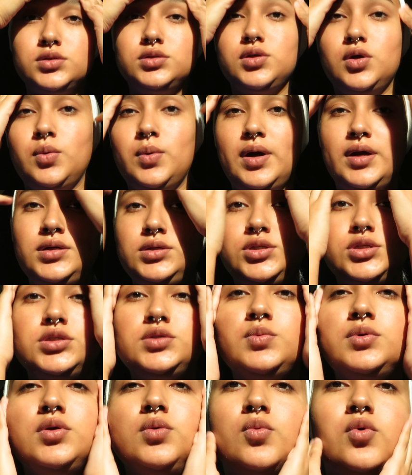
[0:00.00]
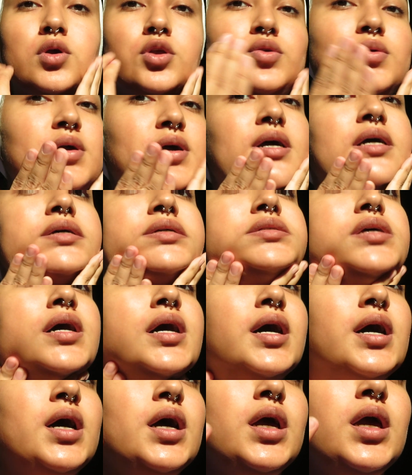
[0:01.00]
So I just want to warn you guys,
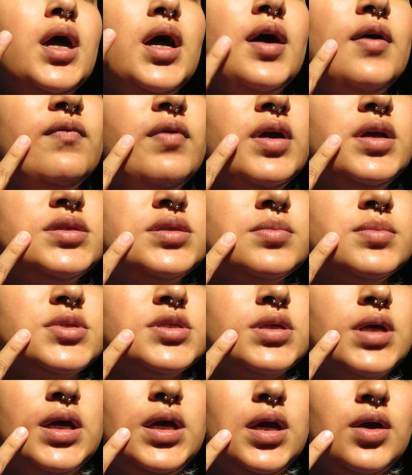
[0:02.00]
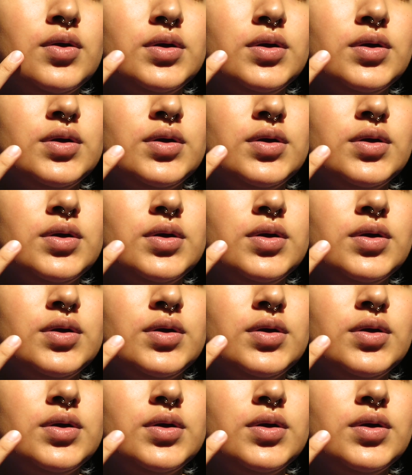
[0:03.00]
I have like some slight